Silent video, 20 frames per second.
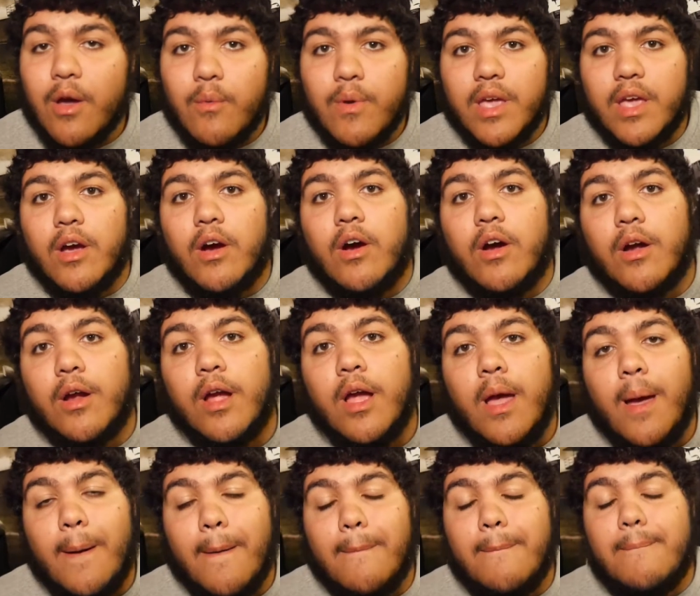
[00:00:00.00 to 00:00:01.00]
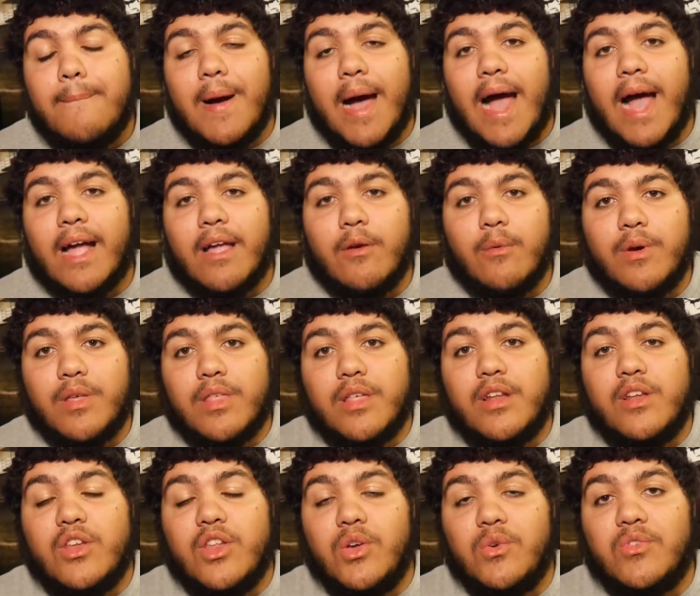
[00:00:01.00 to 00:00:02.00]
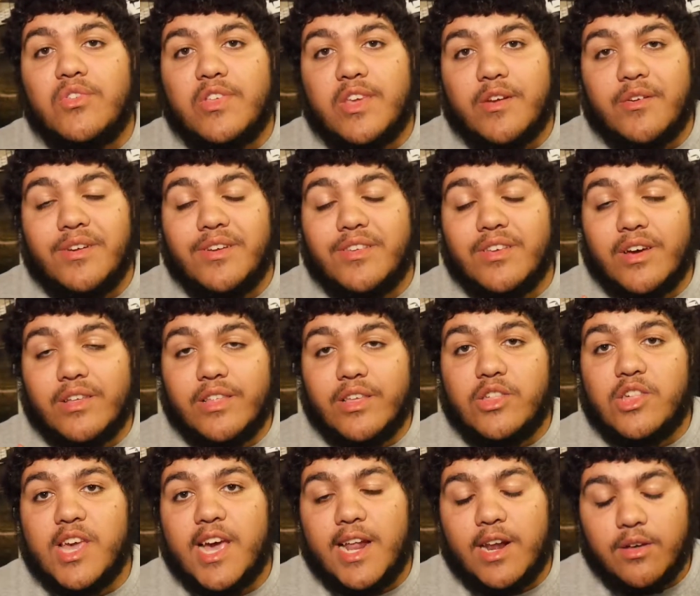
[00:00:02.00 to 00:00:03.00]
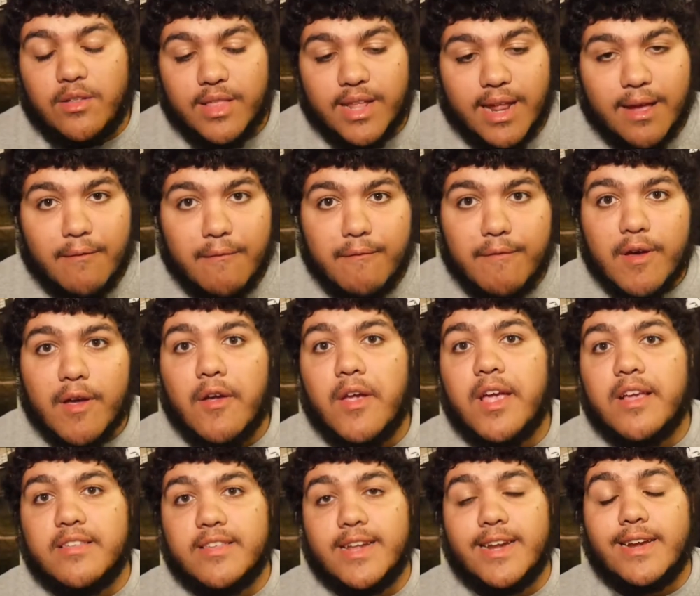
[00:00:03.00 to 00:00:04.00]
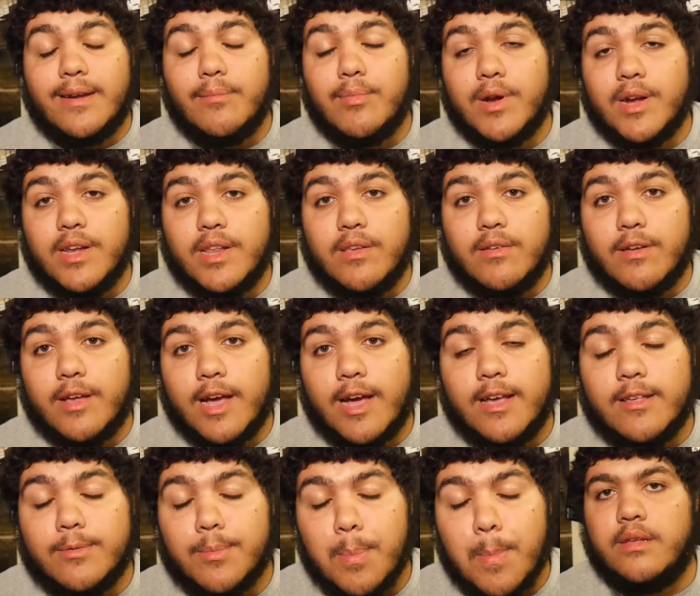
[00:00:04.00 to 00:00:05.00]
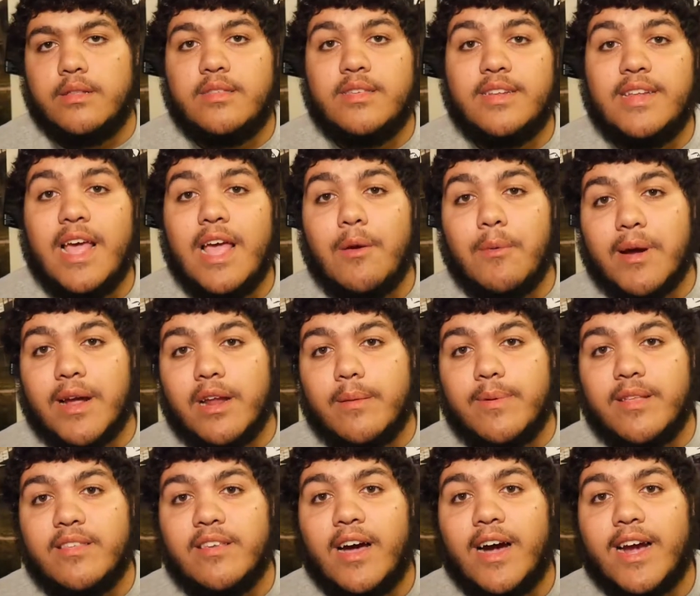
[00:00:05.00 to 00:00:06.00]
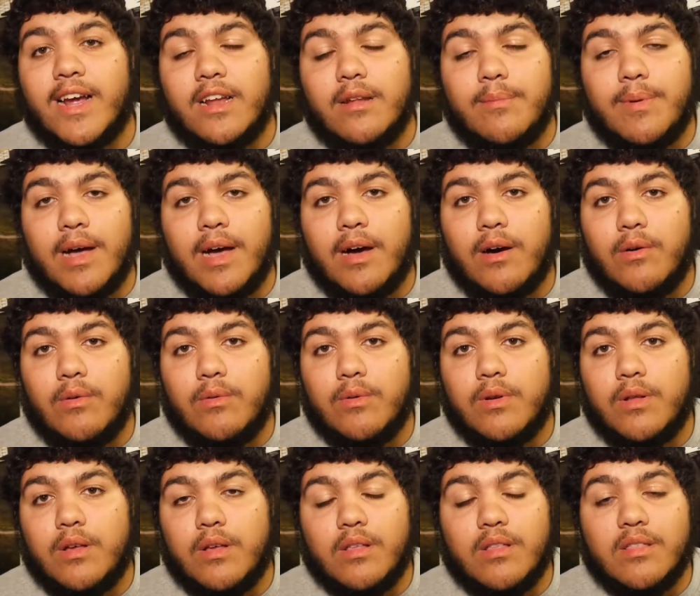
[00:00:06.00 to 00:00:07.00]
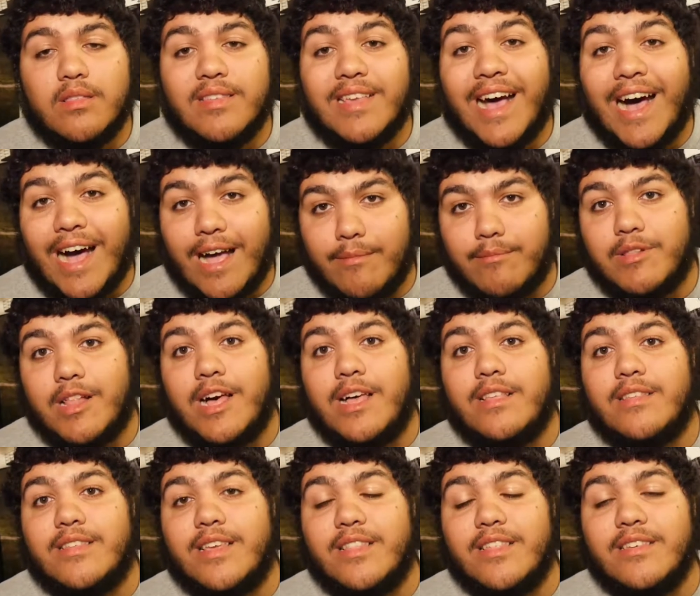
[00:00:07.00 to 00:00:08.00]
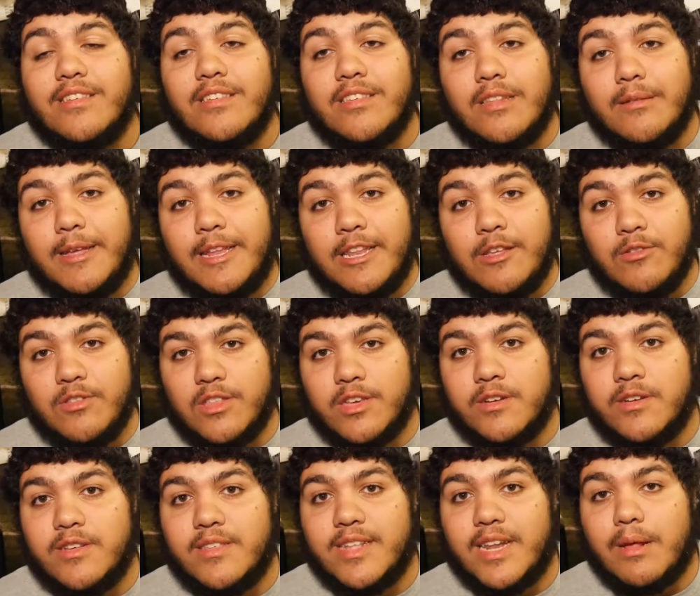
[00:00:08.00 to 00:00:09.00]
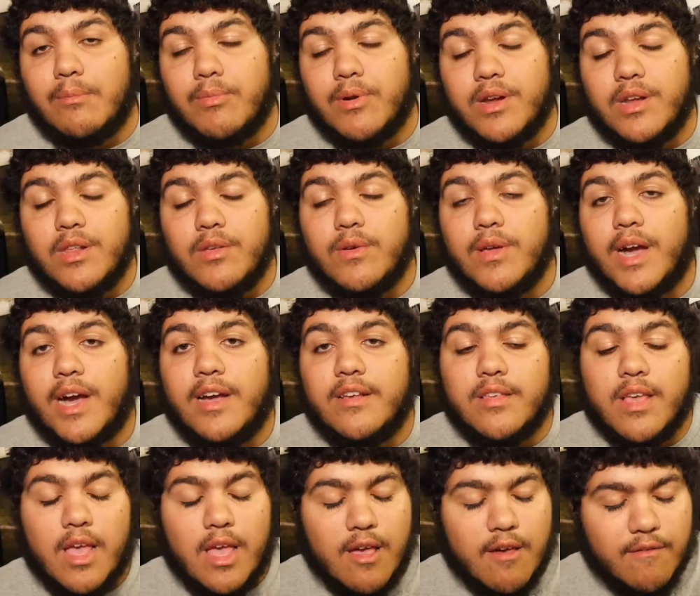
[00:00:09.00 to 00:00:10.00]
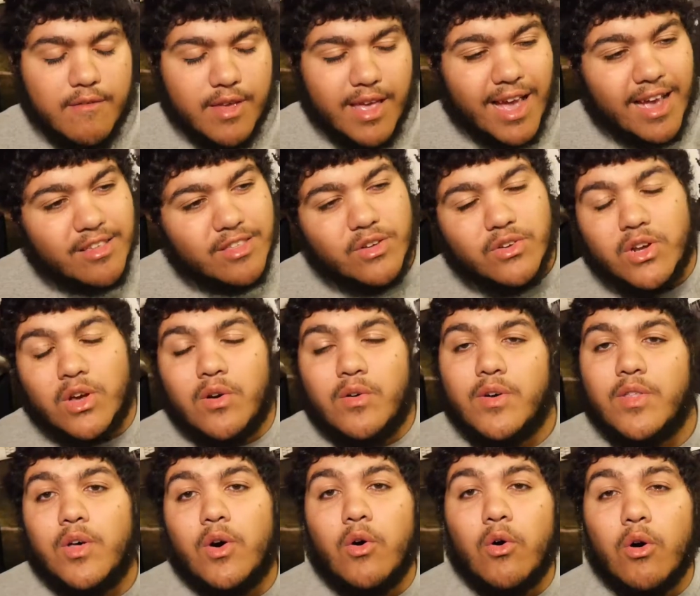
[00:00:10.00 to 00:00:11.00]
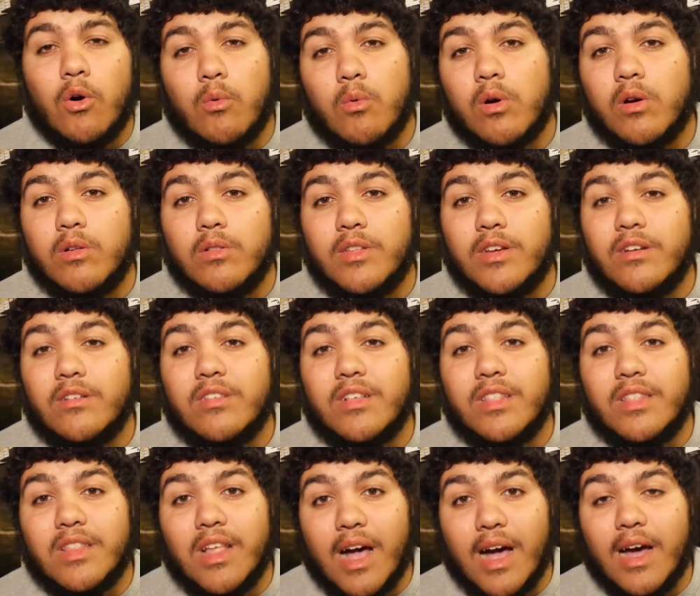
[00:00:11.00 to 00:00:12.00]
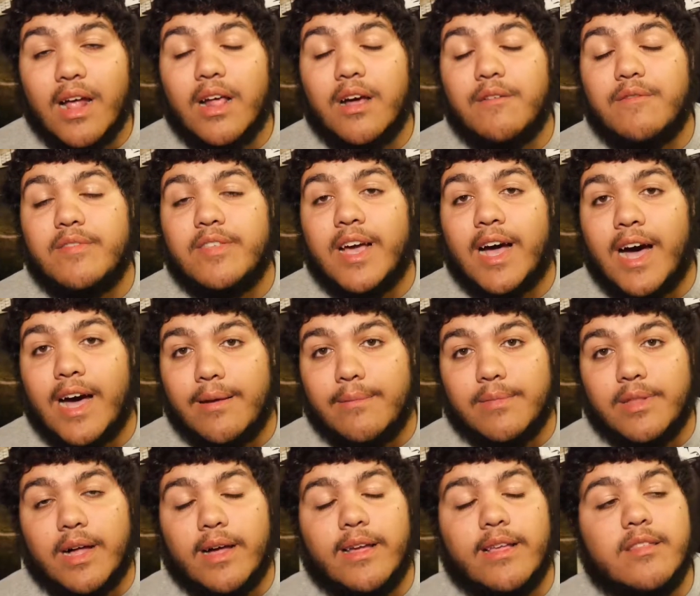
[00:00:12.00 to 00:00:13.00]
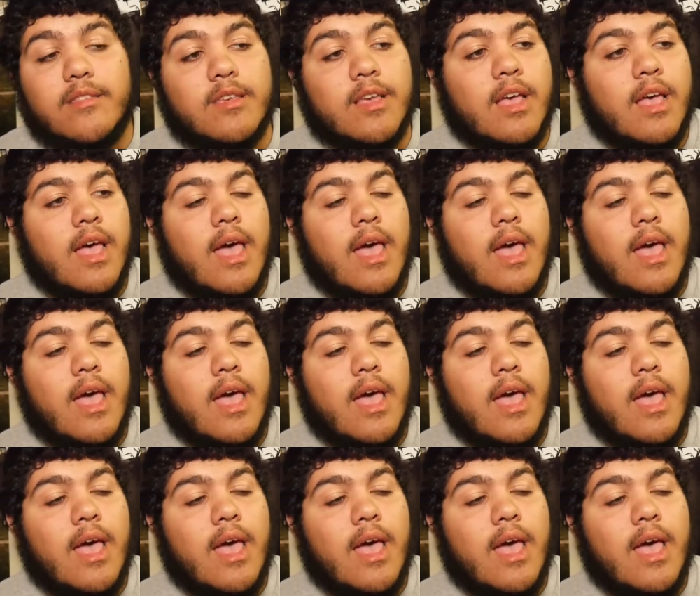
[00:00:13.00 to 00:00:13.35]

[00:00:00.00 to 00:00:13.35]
We are back with a new series on the channel that I'm very excited to bring to you guys. Today we're going to be talking about timelines. Now this is going to be a new series that I bring to you guys. If you guys don't know, in the horror world there's a lot of timelines.